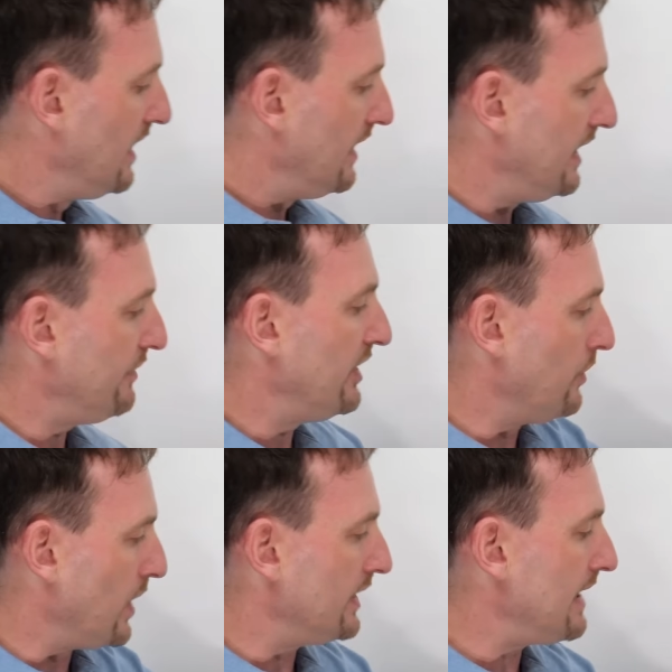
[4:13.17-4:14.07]
if he
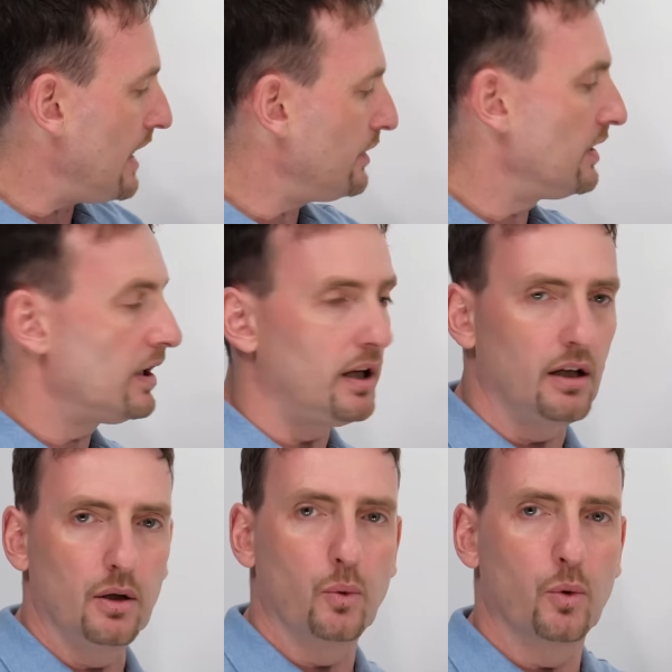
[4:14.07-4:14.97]
went out,
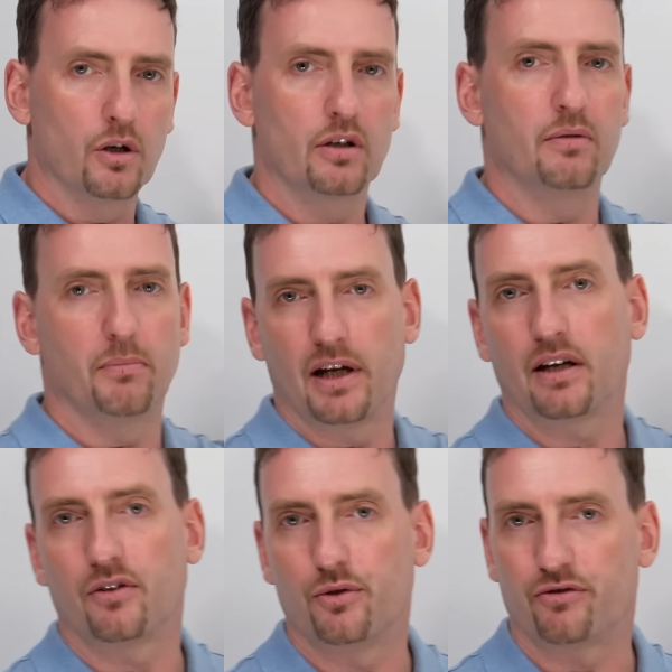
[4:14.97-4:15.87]
he would
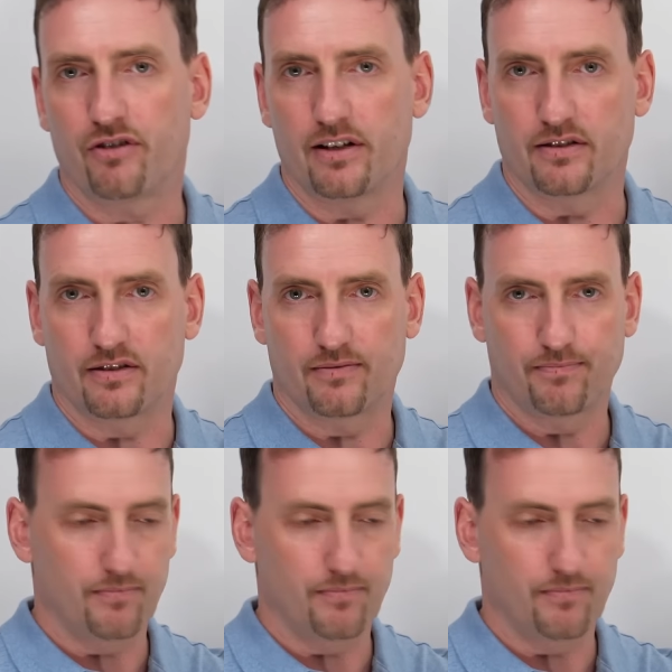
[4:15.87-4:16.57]
make new friends.